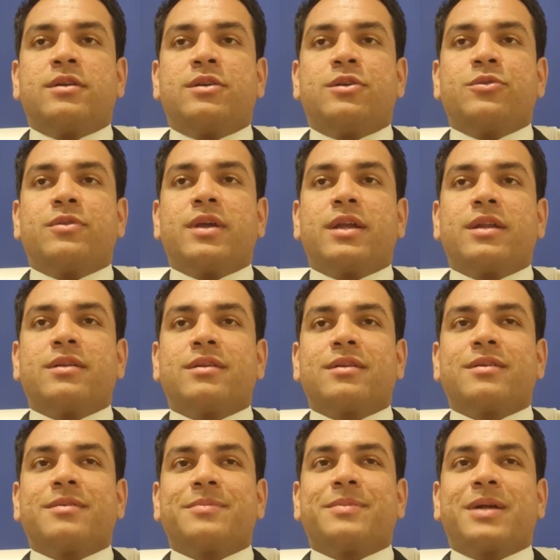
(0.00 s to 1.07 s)
to then
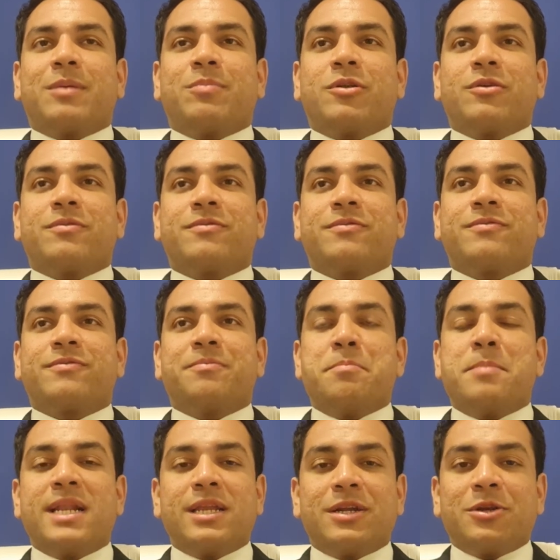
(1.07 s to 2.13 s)
couple of $1
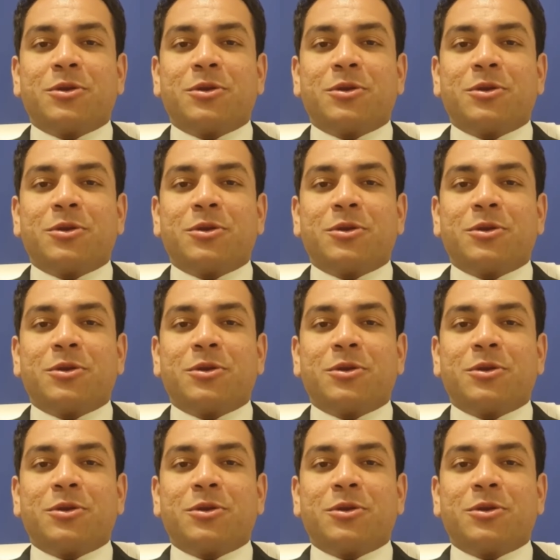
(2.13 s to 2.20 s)
million